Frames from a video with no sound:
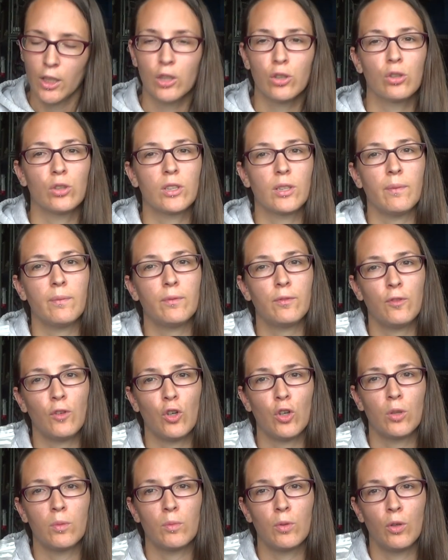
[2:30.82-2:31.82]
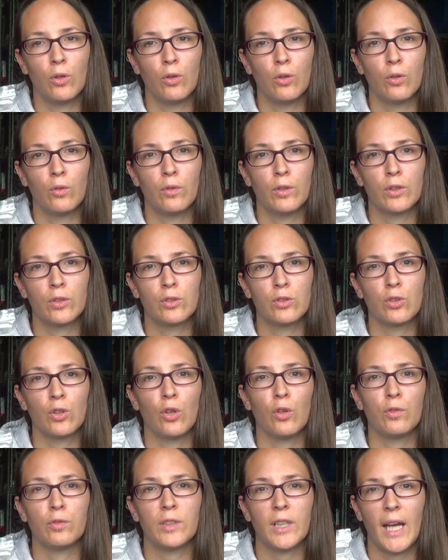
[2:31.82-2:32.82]
So some form of
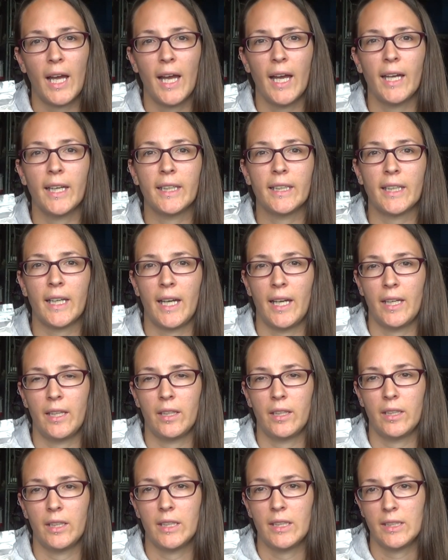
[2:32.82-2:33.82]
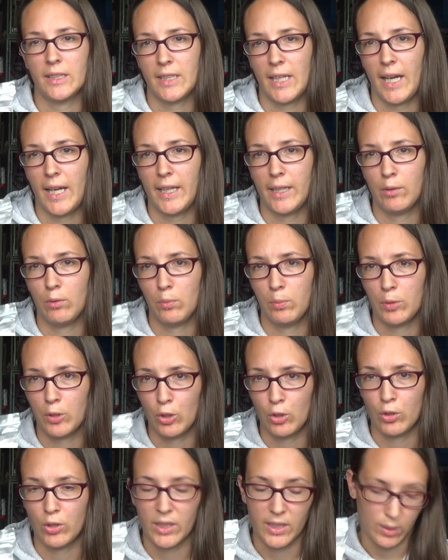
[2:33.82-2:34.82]
soft high calorie diet would be
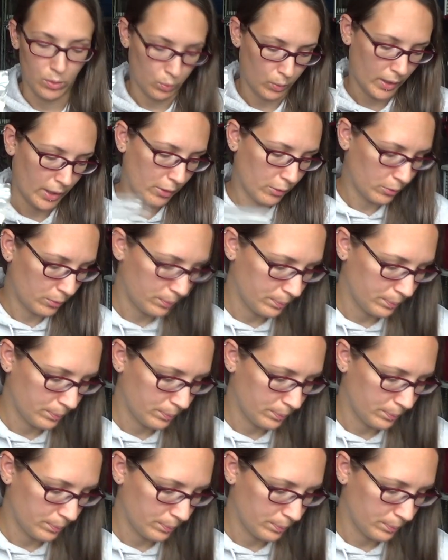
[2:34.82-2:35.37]
good as well.